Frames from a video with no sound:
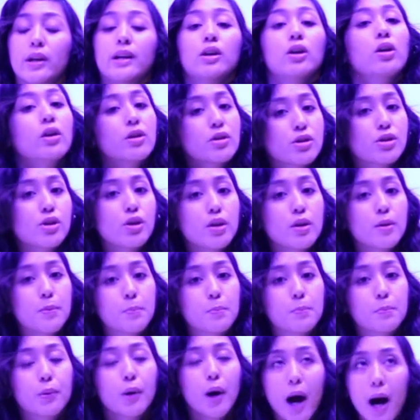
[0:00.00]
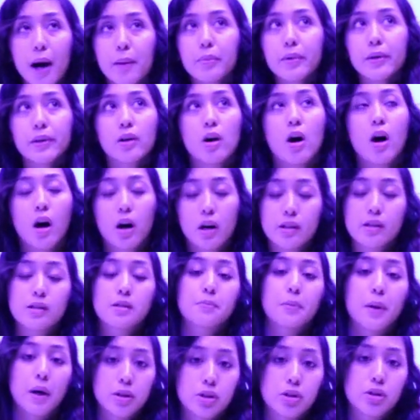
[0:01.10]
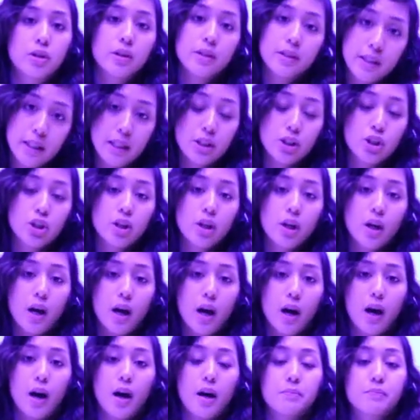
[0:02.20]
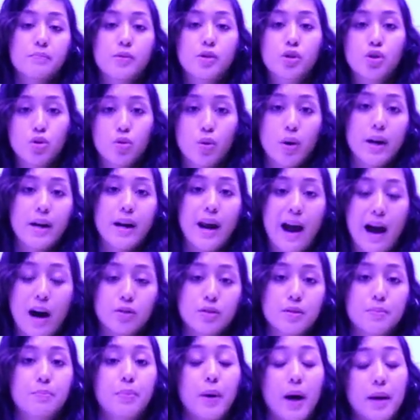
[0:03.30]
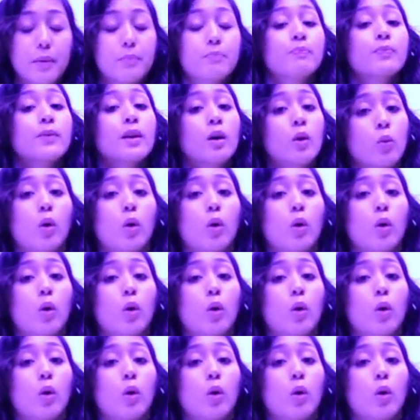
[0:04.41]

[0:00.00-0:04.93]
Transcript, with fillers: bit tricky. Hooks are probably the hardest punch to teach um, straight out, but